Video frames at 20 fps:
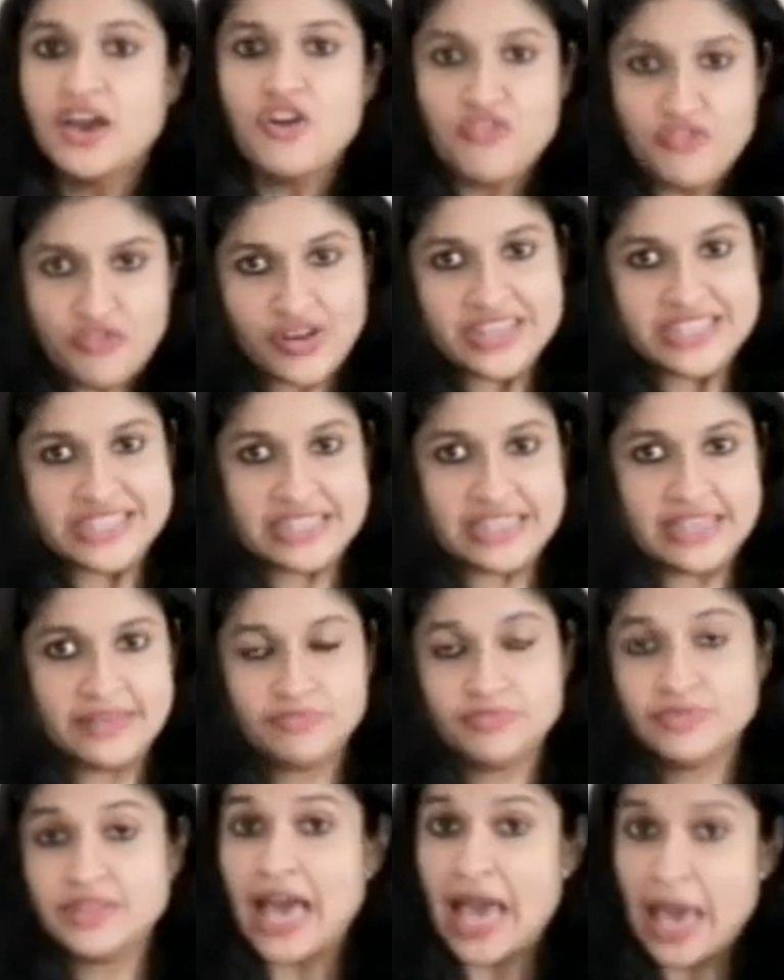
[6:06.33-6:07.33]

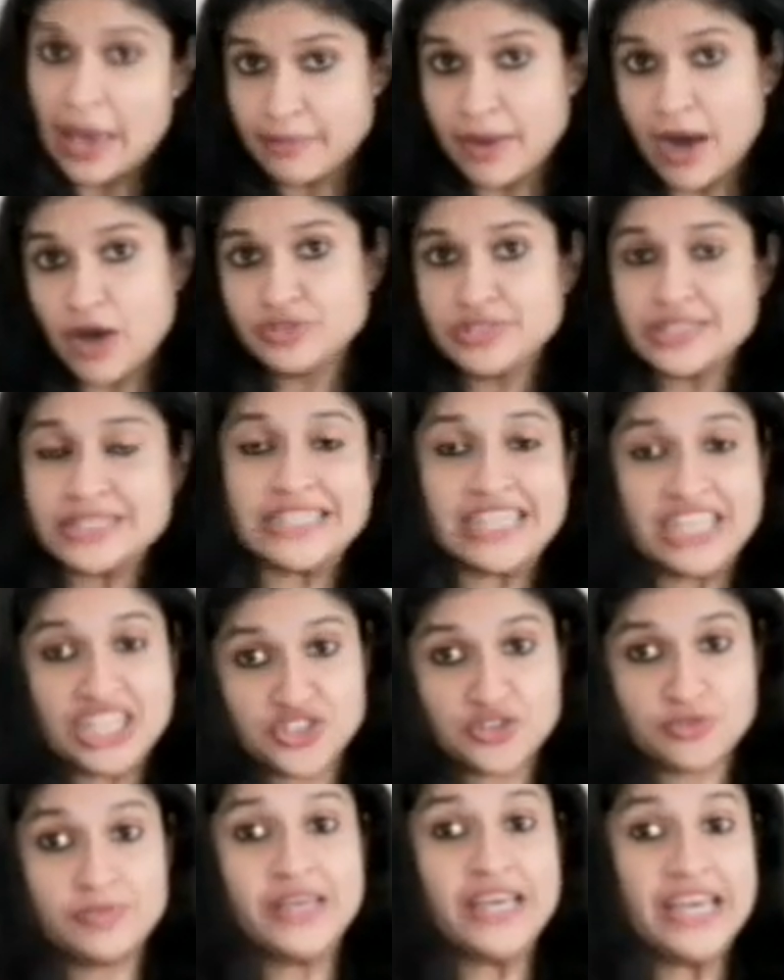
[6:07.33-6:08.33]
Firstly, the amounts need
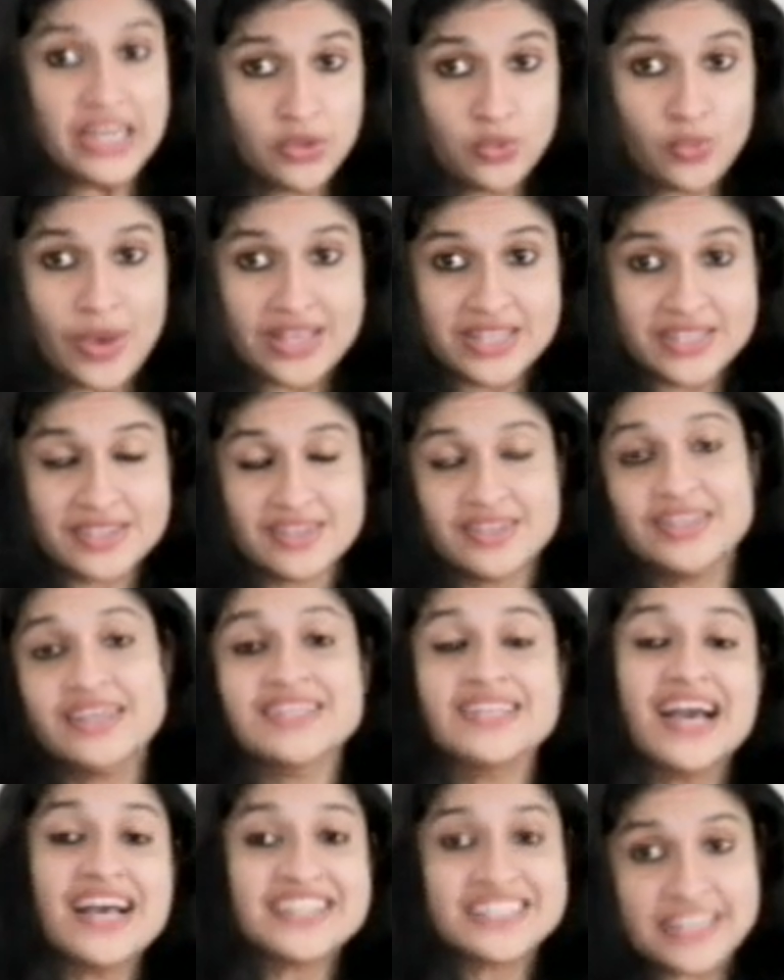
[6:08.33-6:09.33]
to be invested
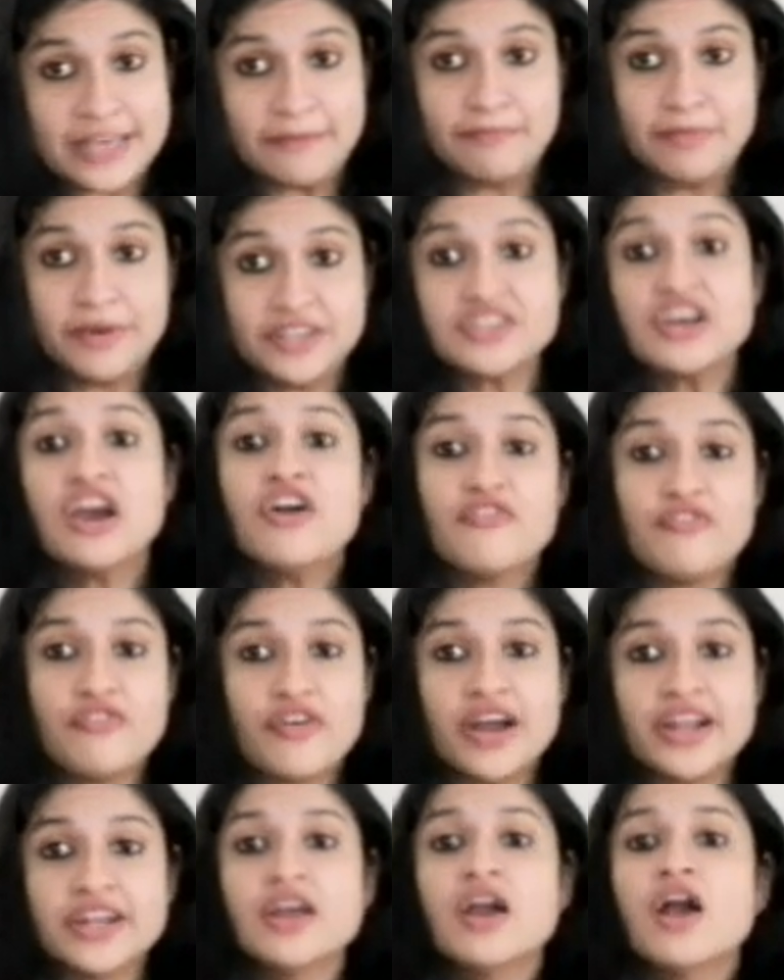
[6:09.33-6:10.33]
in a debit
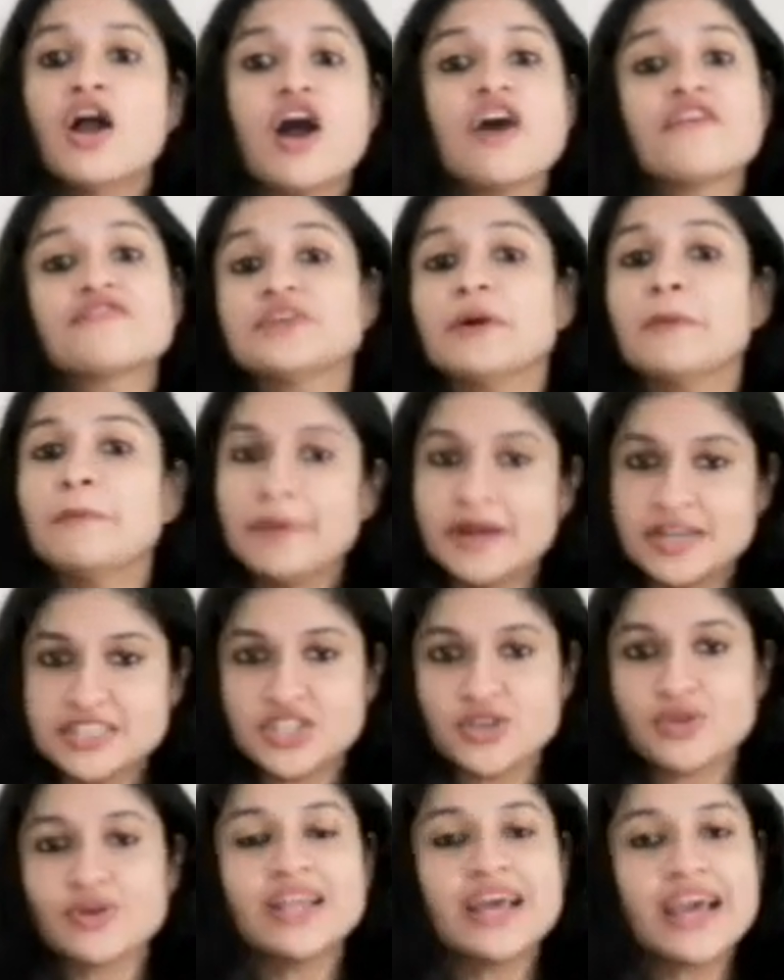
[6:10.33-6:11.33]
fund of the
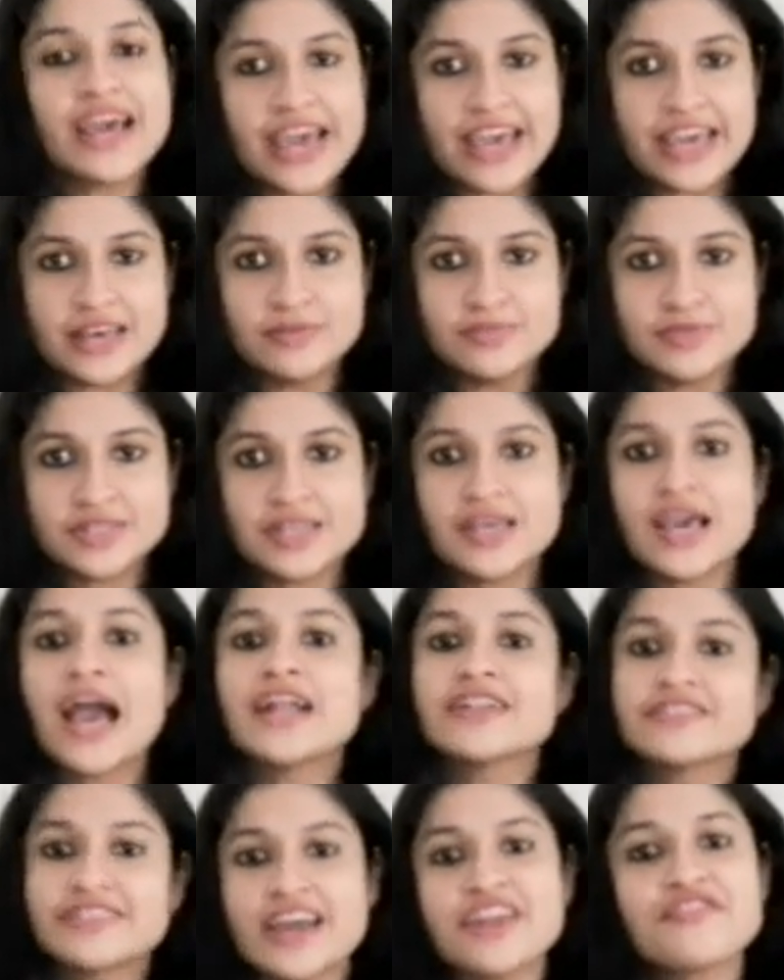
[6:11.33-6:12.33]
particular AMC
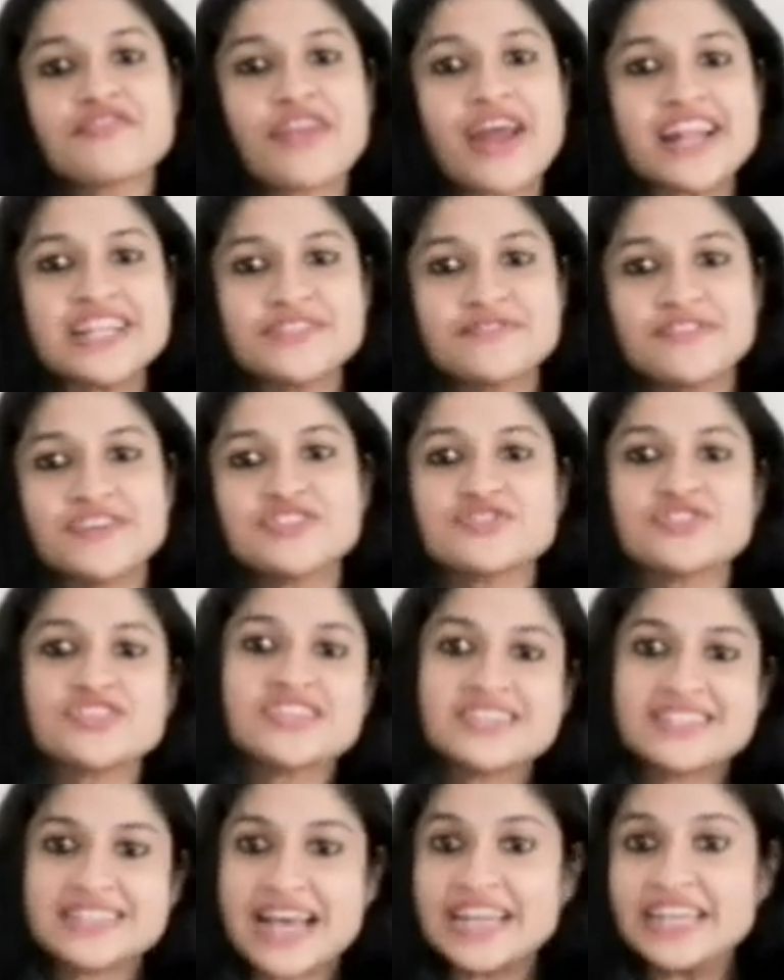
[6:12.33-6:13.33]
and then transferred to the
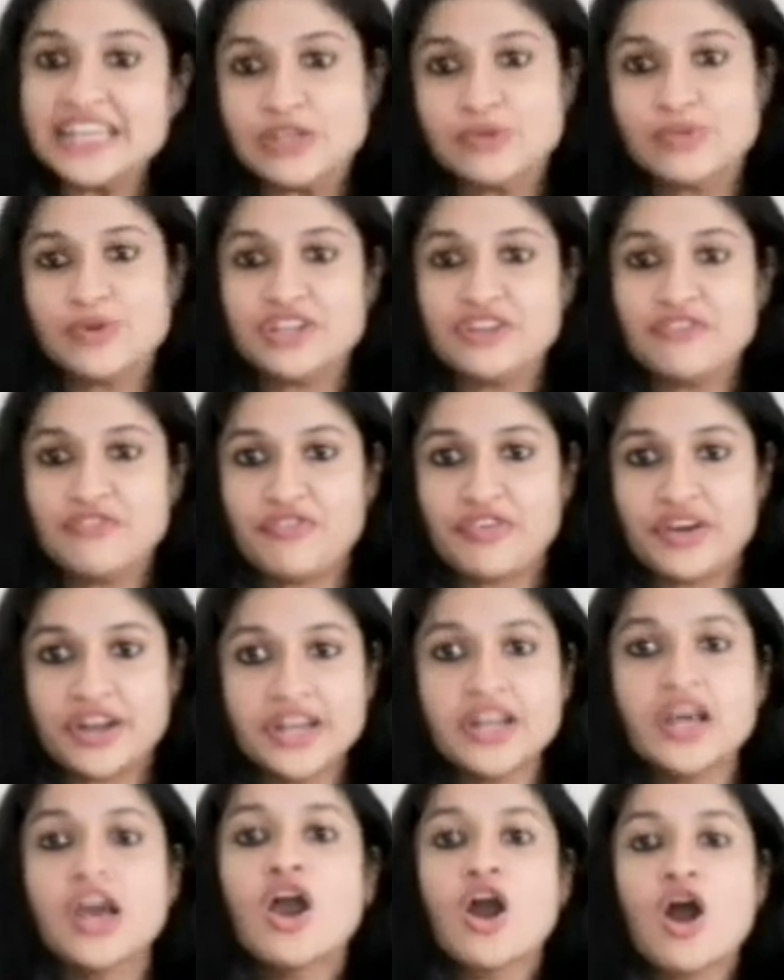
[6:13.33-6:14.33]
desired equity fund